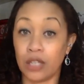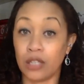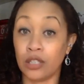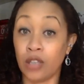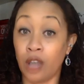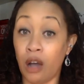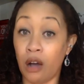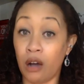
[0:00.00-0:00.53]

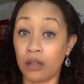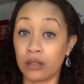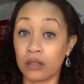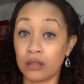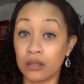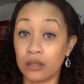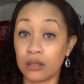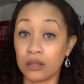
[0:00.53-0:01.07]
y'all,
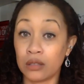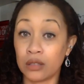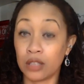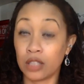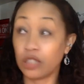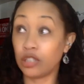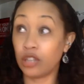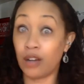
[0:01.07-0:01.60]

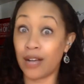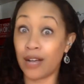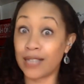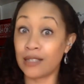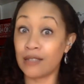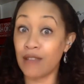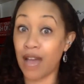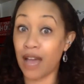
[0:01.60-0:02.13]
y'all, I
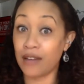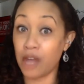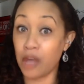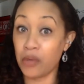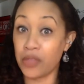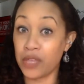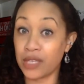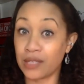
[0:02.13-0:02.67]
did not know
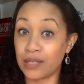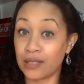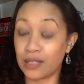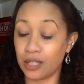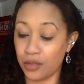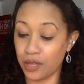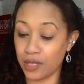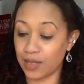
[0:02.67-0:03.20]
this
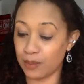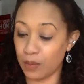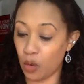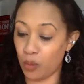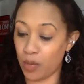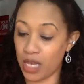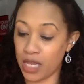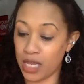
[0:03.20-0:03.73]
till this
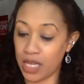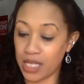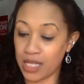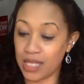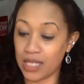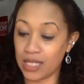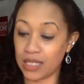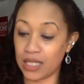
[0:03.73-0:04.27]
moment.
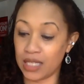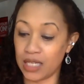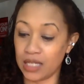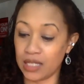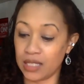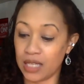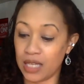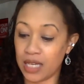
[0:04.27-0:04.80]
This is
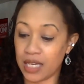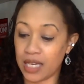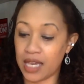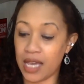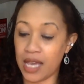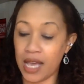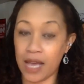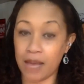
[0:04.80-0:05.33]

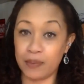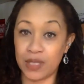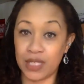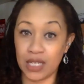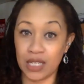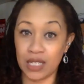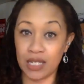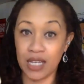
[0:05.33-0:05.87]

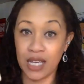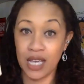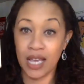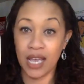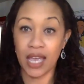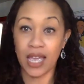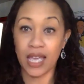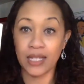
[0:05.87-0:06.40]
Captain
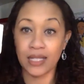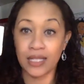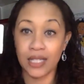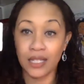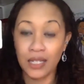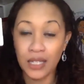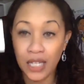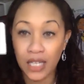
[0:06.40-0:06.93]
and
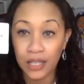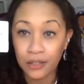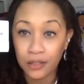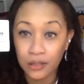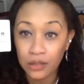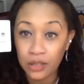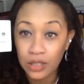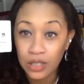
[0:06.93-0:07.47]
Tennille.